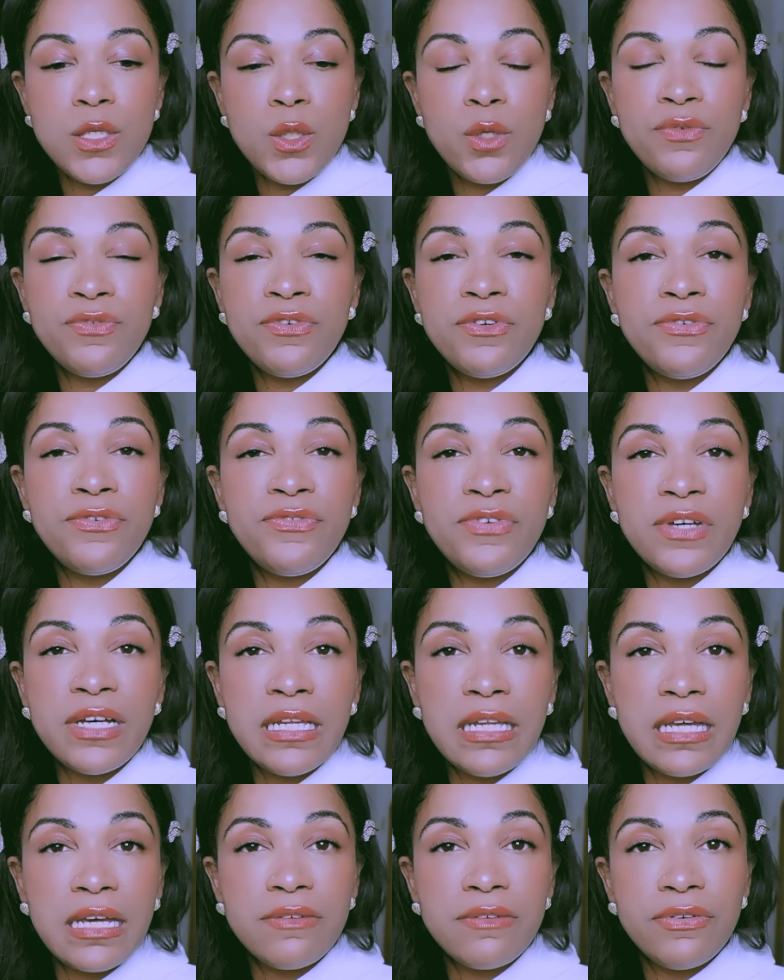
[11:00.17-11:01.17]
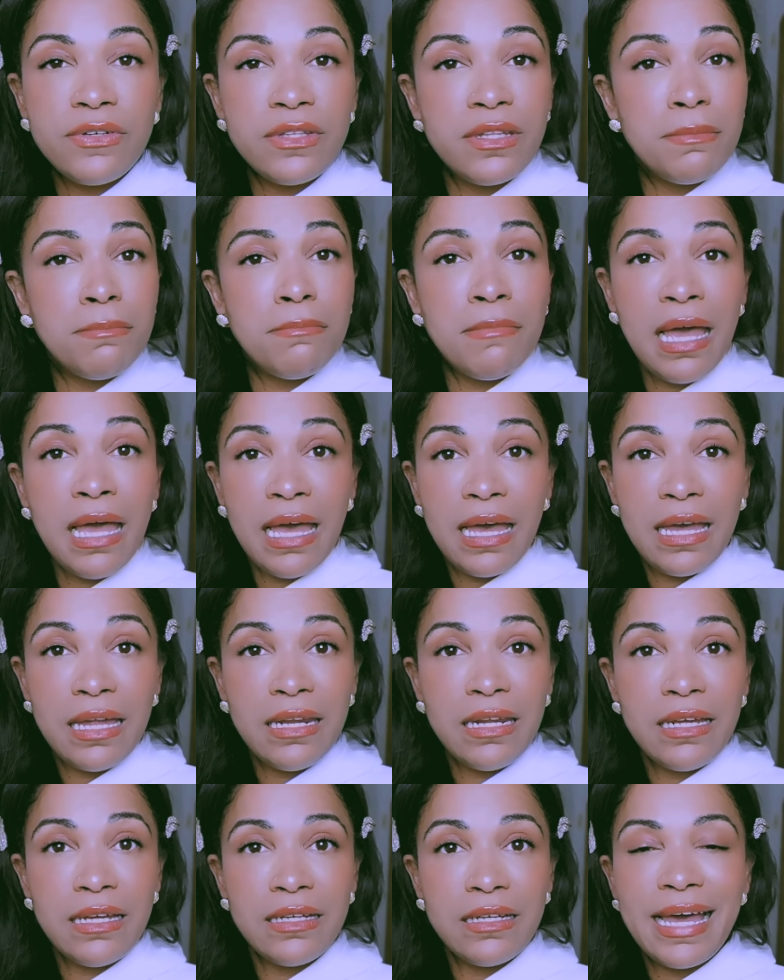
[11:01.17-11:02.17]
so fulfilling for the
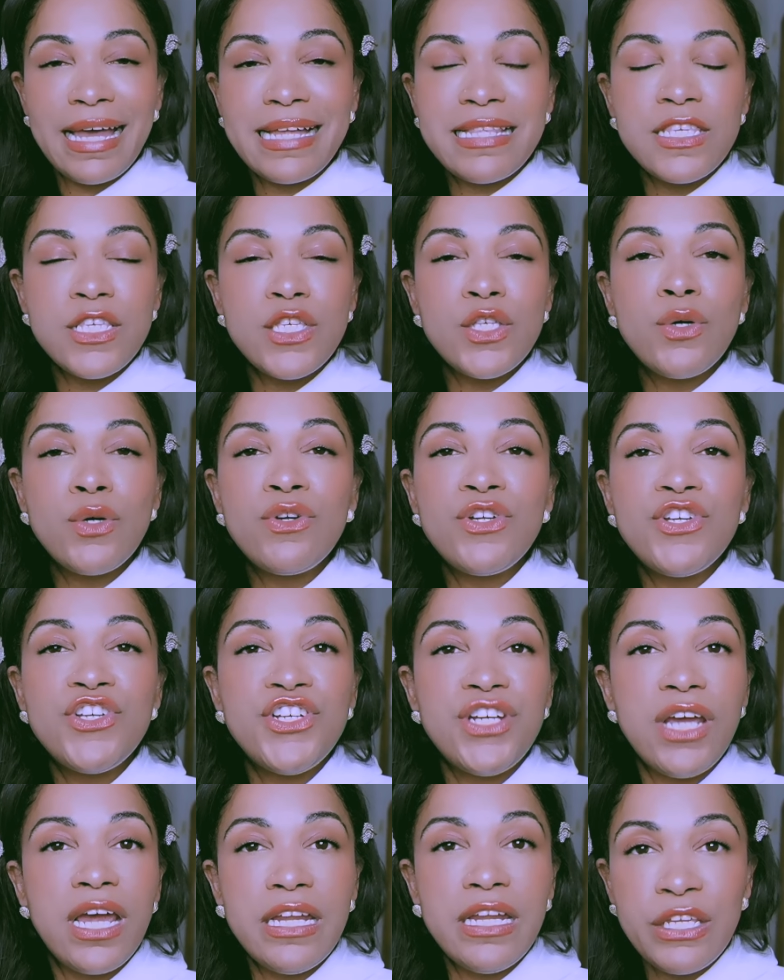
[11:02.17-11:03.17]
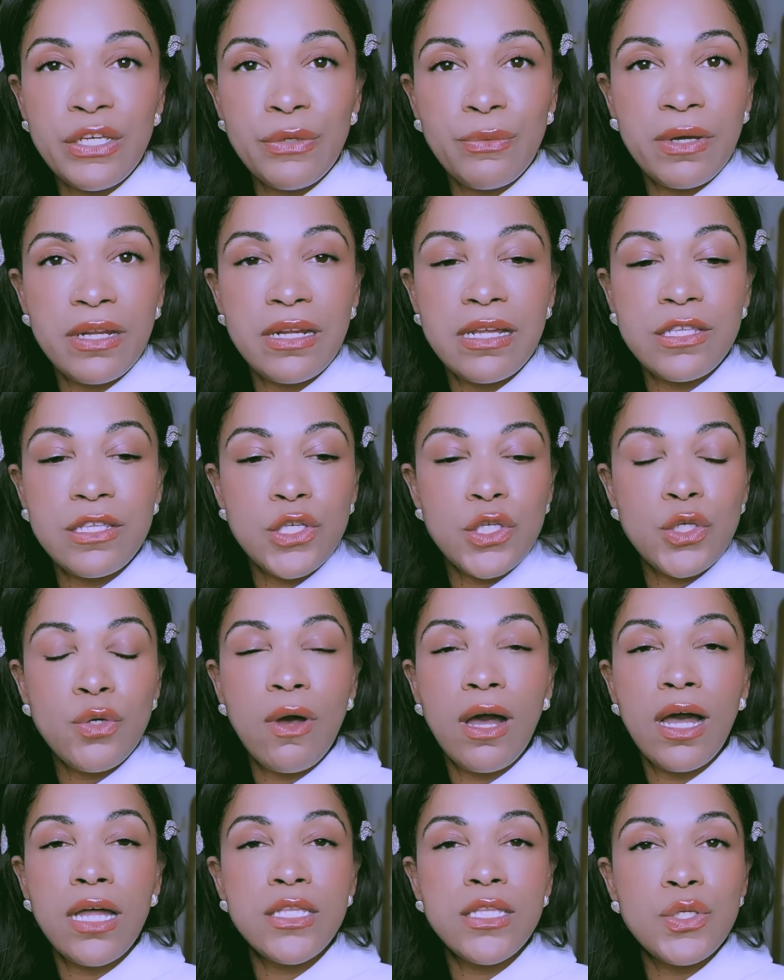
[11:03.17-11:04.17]
man, it's so genuine, it's so
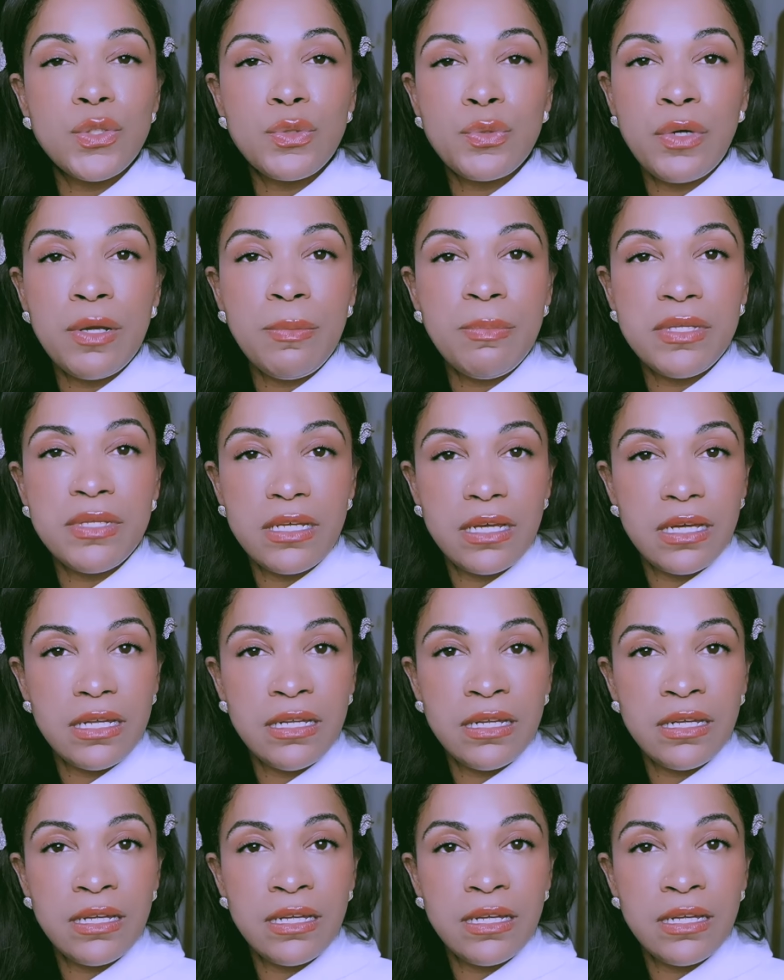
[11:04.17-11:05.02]
unscripted